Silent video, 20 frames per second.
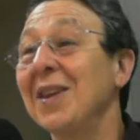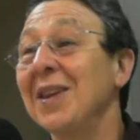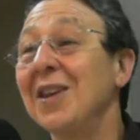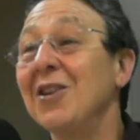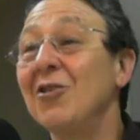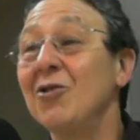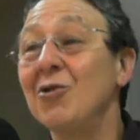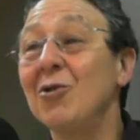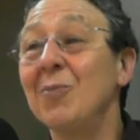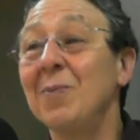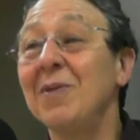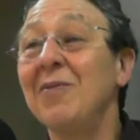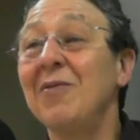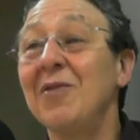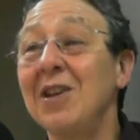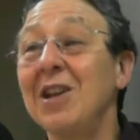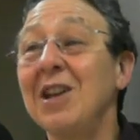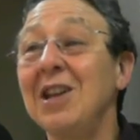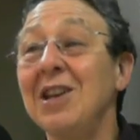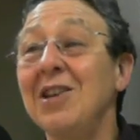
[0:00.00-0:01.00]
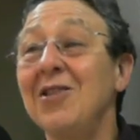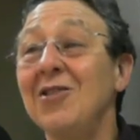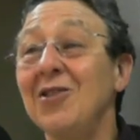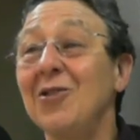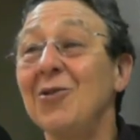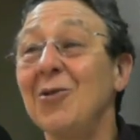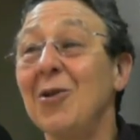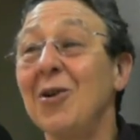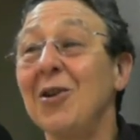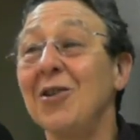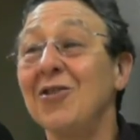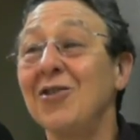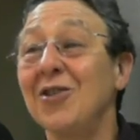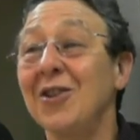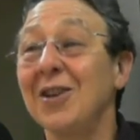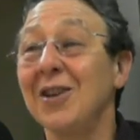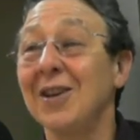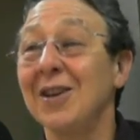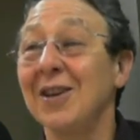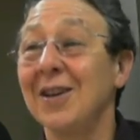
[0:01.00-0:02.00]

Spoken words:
it should be fairly easy to answer.